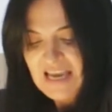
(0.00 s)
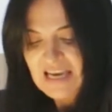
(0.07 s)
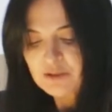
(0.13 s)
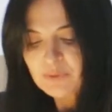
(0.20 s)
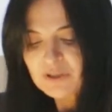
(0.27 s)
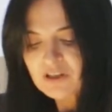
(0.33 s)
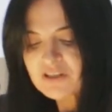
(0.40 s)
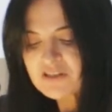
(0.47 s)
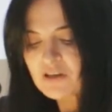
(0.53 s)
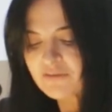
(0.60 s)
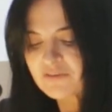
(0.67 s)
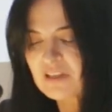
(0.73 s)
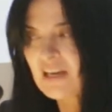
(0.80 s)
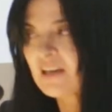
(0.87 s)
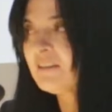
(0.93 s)
And because
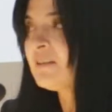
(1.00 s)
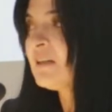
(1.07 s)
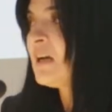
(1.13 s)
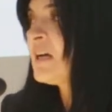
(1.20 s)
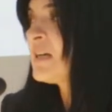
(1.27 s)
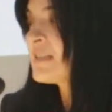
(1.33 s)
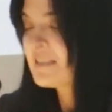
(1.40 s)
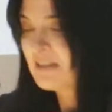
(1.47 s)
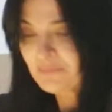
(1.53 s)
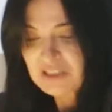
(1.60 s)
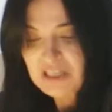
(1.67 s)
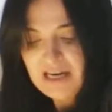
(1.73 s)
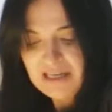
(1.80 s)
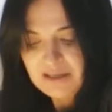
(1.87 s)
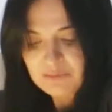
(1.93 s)
of that,
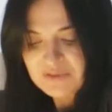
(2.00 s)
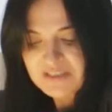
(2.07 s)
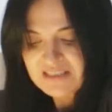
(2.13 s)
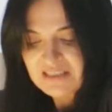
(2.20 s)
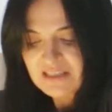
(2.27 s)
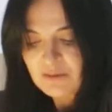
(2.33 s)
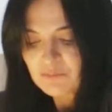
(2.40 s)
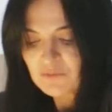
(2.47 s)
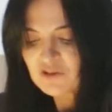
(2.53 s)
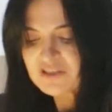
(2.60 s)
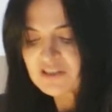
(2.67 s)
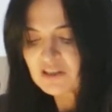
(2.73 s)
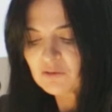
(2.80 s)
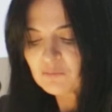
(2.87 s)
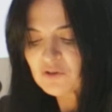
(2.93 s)
sometimes
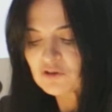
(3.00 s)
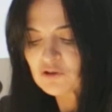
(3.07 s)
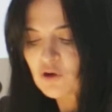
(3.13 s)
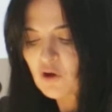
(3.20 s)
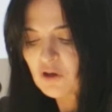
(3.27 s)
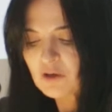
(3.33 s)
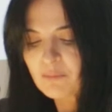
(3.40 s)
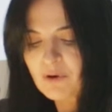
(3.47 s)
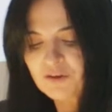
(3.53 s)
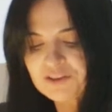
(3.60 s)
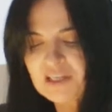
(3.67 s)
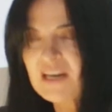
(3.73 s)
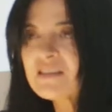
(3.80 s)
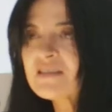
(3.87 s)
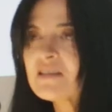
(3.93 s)
museums talk
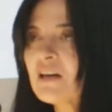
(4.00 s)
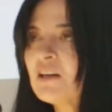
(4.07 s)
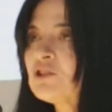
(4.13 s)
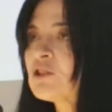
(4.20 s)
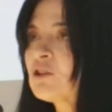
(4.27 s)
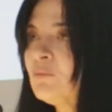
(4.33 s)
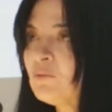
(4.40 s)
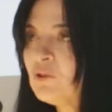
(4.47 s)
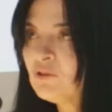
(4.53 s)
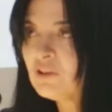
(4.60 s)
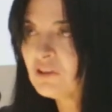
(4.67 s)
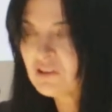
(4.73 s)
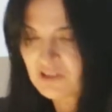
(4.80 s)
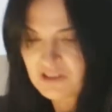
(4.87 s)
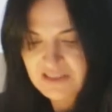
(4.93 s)
about ICH
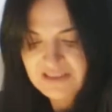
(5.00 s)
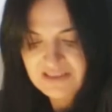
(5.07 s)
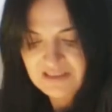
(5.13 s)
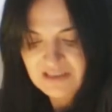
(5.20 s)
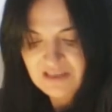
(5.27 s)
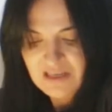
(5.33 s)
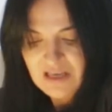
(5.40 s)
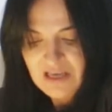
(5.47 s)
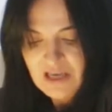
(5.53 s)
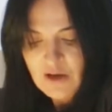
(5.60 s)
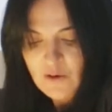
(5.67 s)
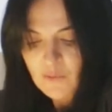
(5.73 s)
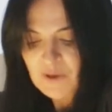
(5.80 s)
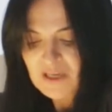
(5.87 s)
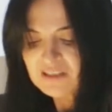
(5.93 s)
communities
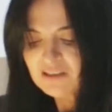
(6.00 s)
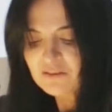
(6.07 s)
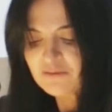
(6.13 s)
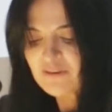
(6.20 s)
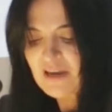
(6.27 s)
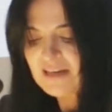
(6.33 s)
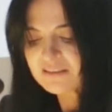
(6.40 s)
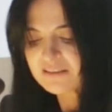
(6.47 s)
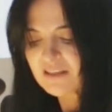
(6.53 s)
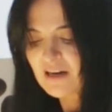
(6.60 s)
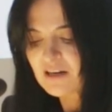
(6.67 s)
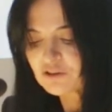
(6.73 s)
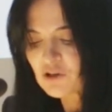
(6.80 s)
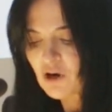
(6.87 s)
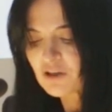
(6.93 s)
when in fact they
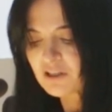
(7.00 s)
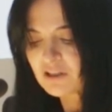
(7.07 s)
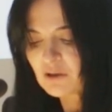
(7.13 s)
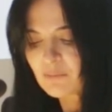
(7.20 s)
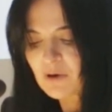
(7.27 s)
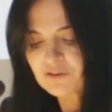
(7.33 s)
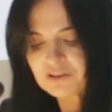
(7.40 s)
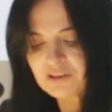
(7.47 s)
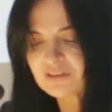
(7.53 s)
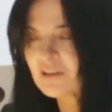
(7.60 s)
are talking about the